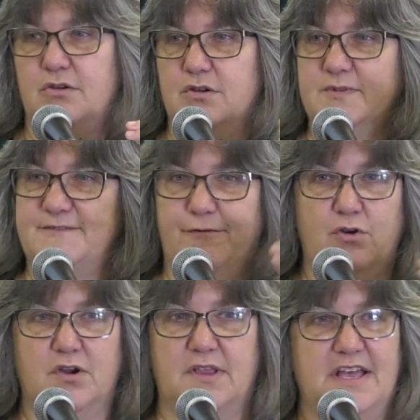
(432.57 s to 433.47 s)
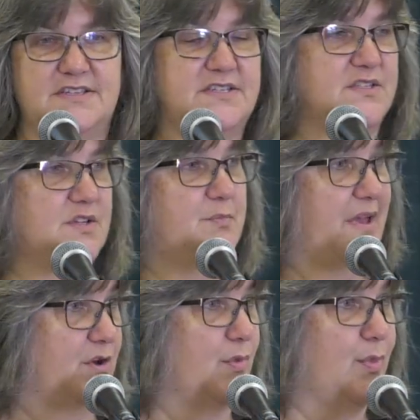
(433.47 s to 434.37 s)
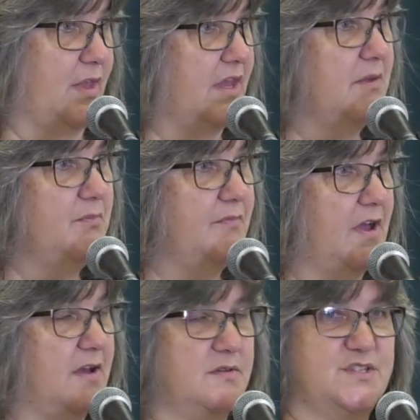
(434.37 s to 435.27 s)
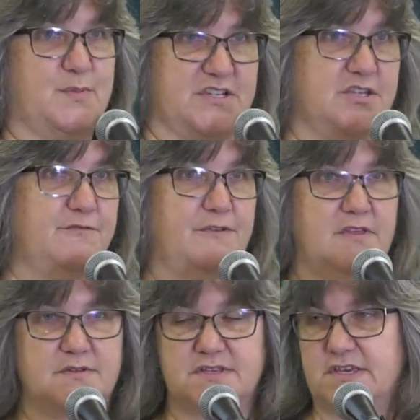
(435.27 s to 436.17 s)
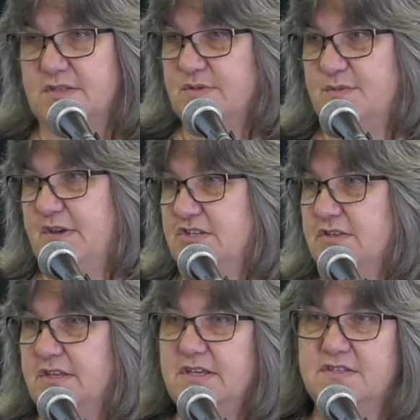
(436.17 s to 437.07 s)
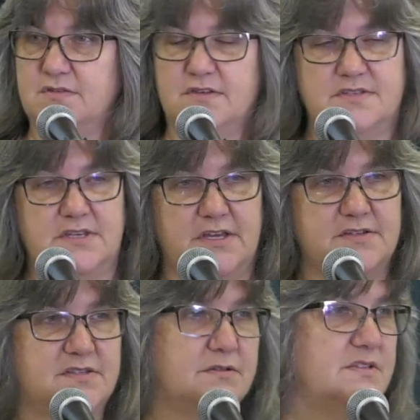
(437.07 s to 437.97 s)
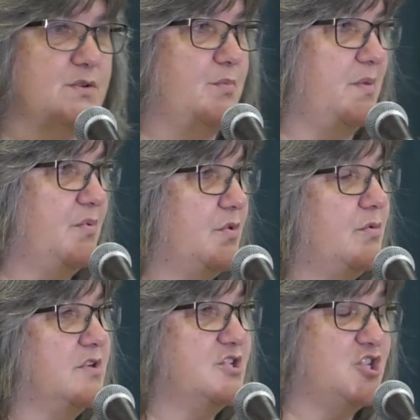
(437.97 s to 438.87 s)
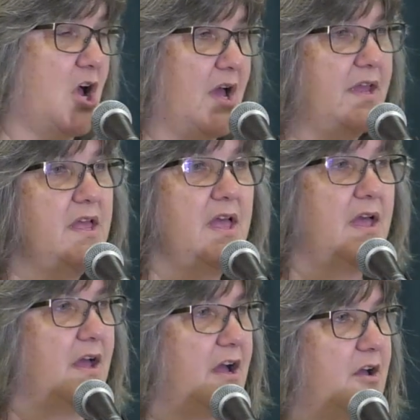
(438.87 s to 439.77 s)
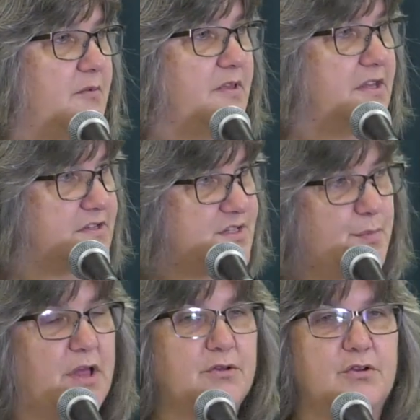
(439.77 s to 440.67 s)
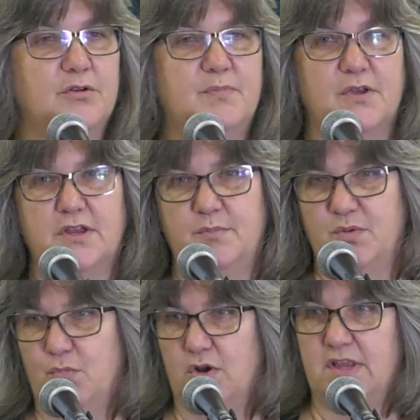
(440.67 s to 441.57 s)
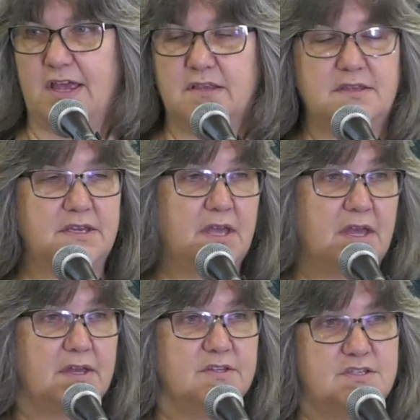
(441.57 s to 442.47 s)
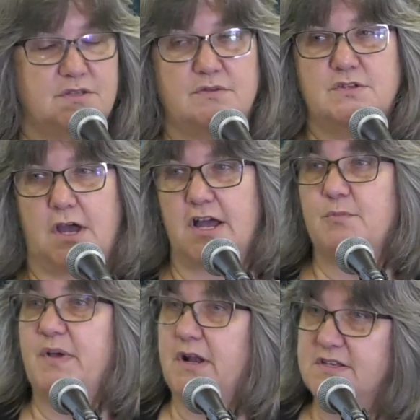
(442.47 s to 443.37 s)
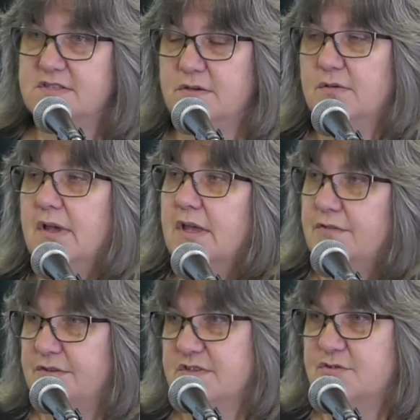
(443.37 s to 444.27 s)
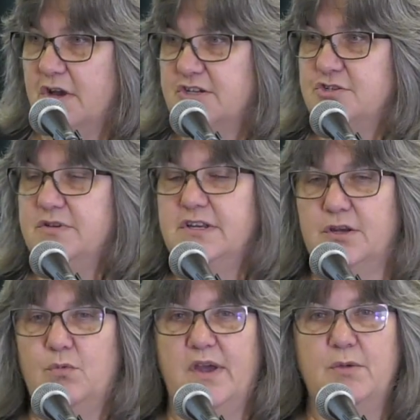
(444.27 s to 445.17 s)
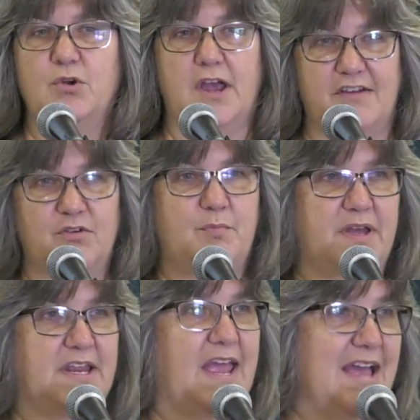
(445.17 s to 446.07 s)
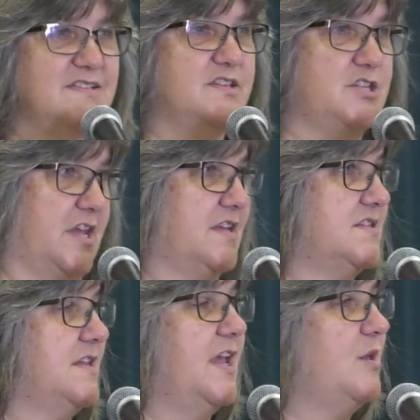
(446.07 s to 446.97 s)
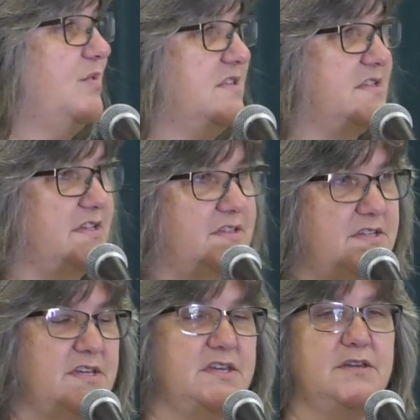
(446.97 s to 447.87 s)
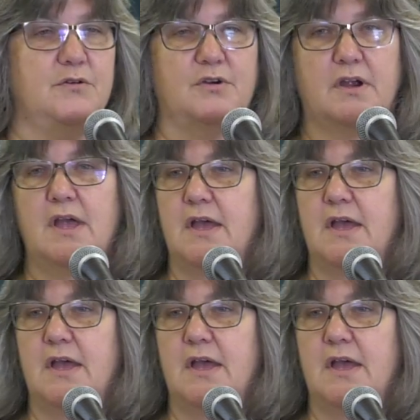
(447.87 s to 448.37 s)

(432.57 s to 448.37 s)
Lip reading: groups, 4 or less, is a better thing, especially for those kids with special needs or those EL students or people who are shy. In a smaller group, they're going to be more likely to talk, but also if you structure it in a way where everybody has a chance, the ABCD or